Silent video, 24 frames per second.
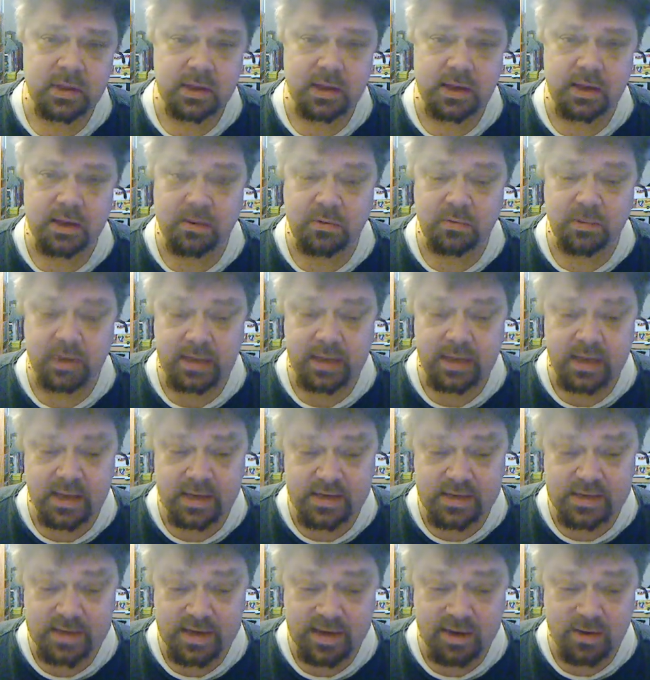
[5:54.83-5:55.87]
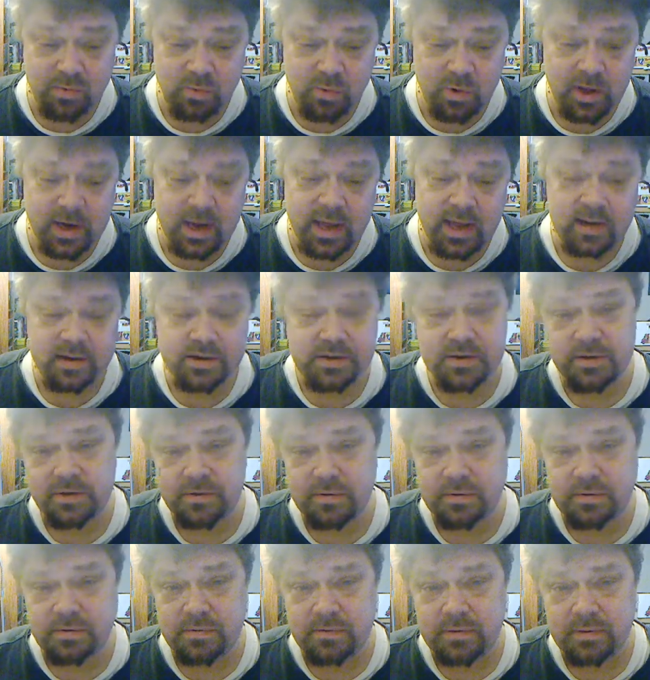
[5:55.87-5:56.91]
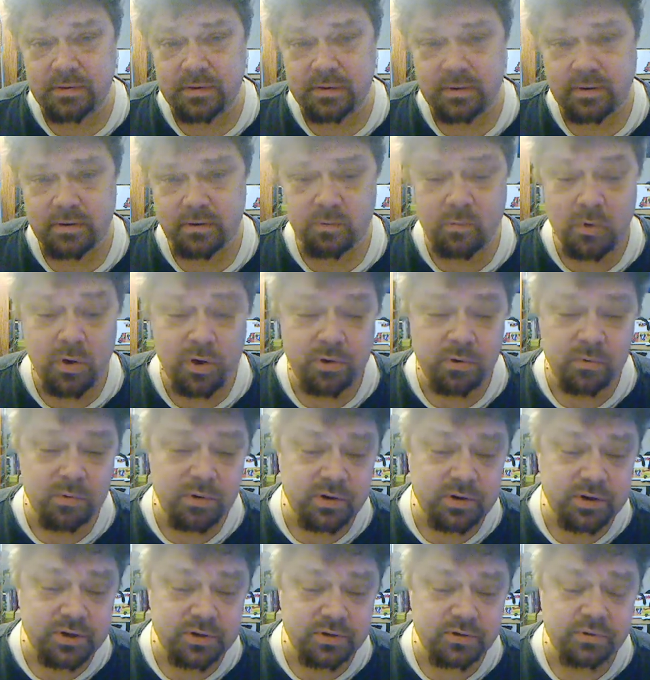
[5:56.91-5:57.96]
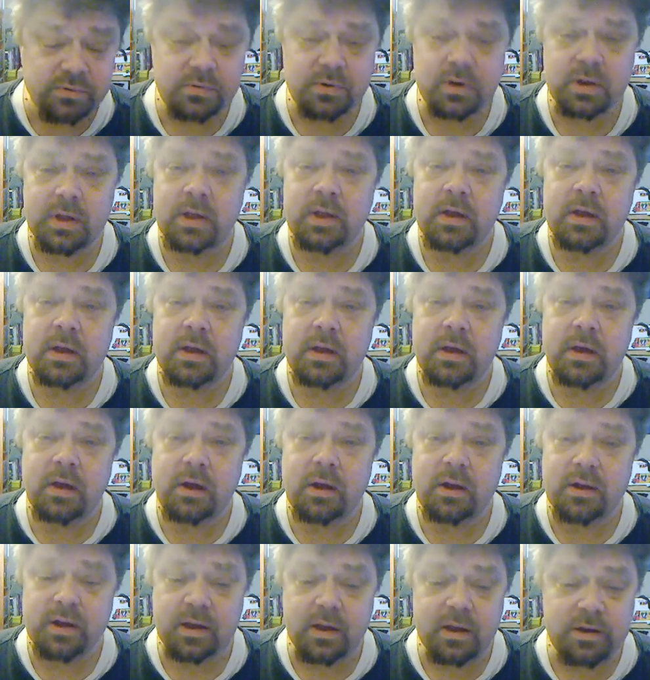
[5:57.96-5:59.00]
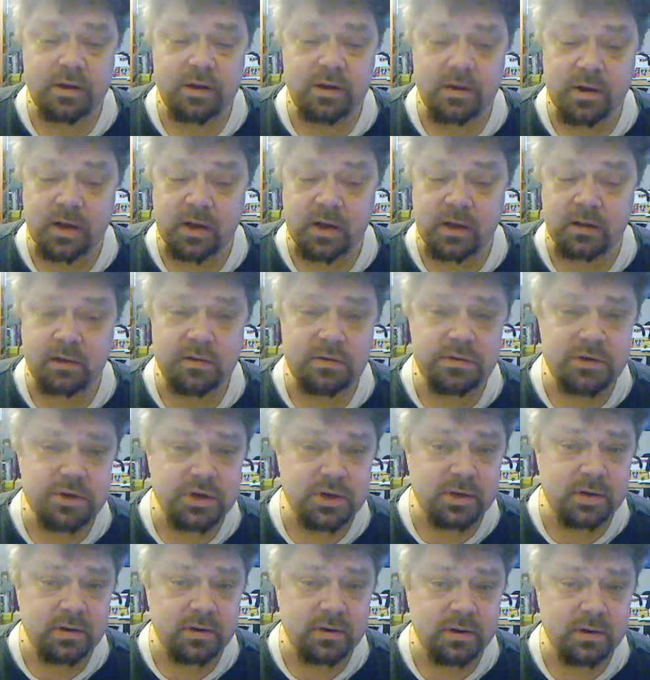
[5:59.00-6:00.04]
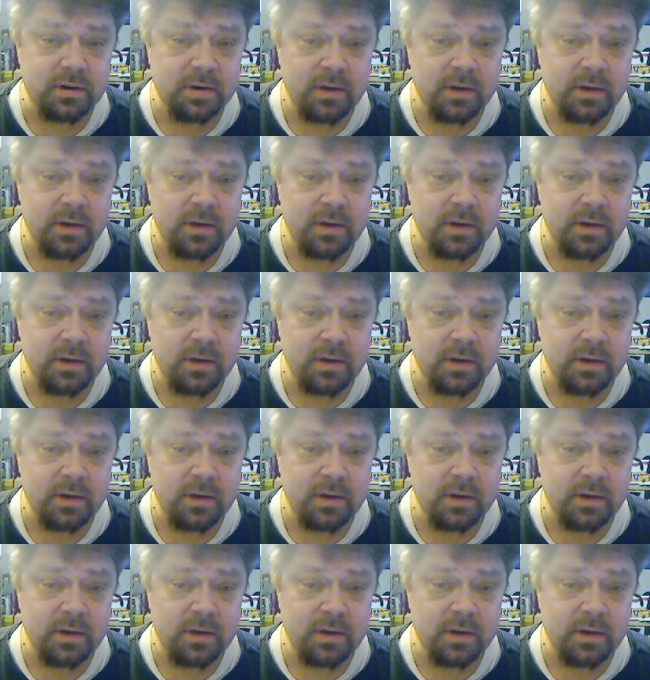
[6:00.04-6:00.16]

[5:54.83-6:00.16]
and only get, say, a 1 out of 2, 1 or 2 on your conclusion,